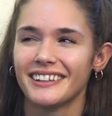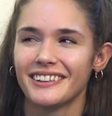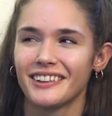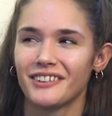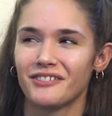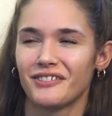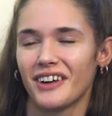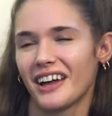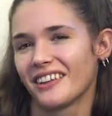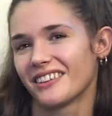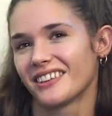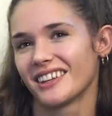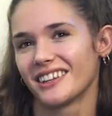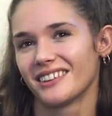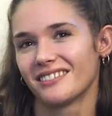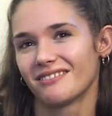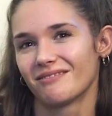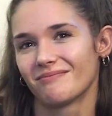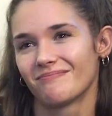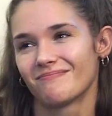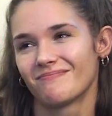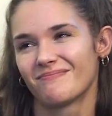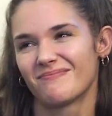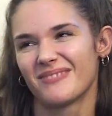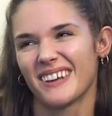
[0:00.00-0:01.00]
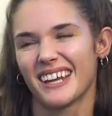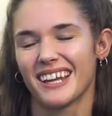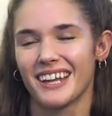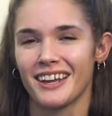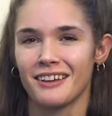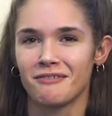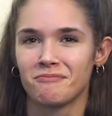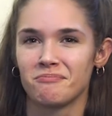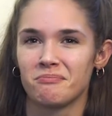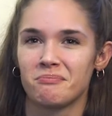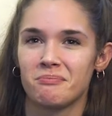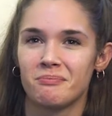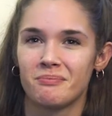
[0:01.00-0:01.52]
the fact that they're
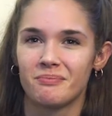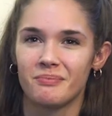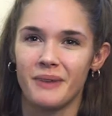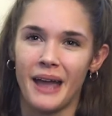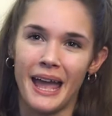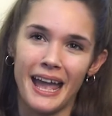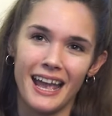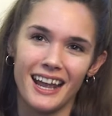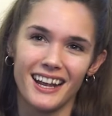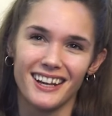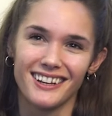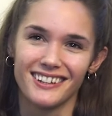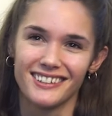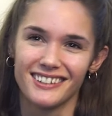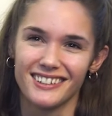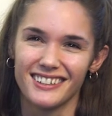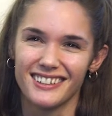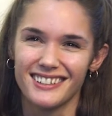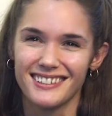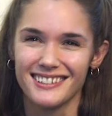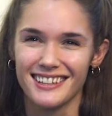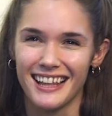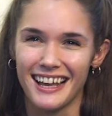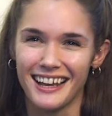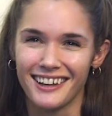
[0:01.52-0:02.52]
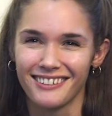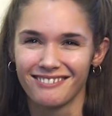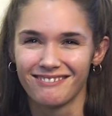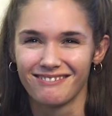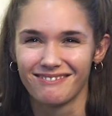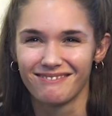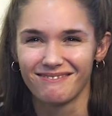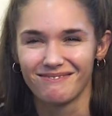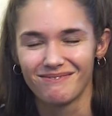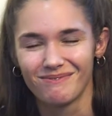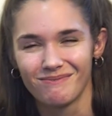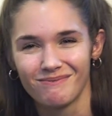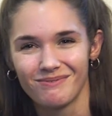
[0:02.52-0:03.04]
getting paid and it's like,
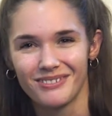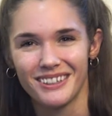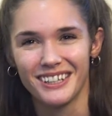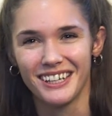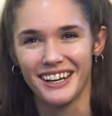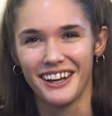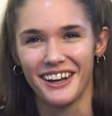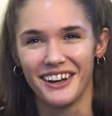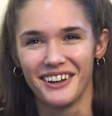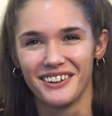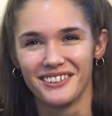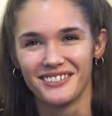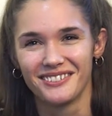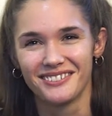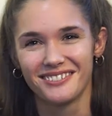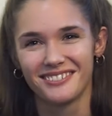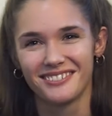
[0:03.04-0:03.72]
you know.